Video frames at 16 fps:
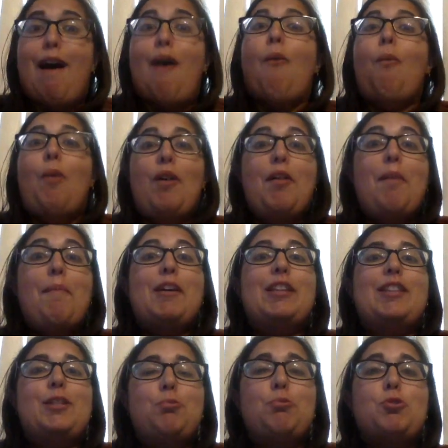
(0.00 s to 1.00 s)
Well, I'm
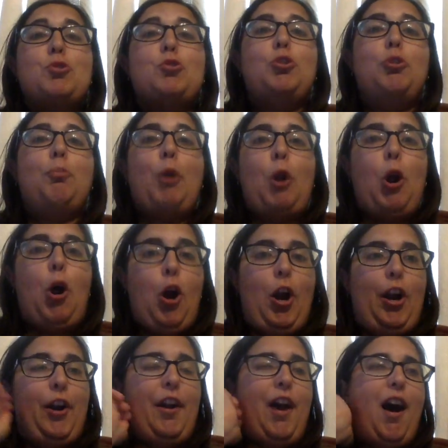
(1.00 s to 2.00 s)
it. This was super
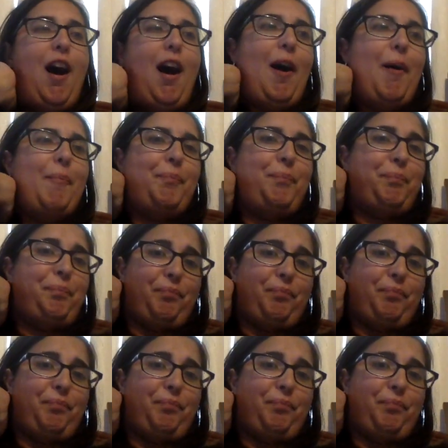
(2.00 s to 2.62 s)
hard. I